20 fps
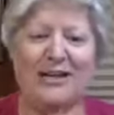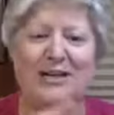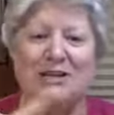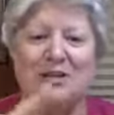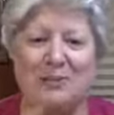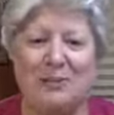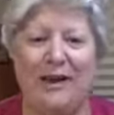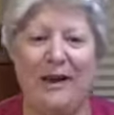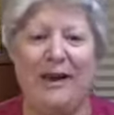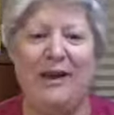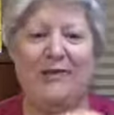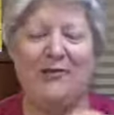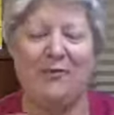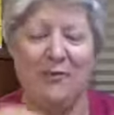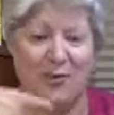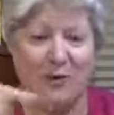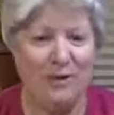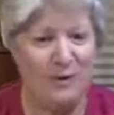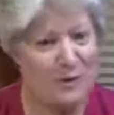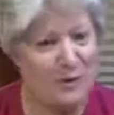Japan
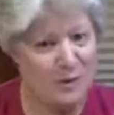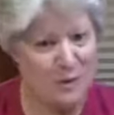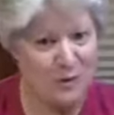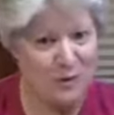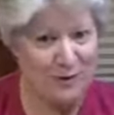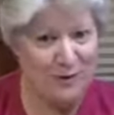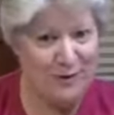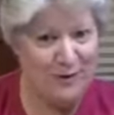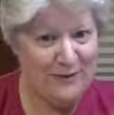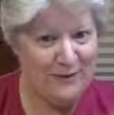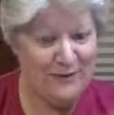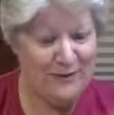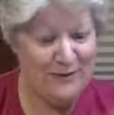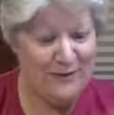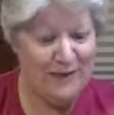for his story.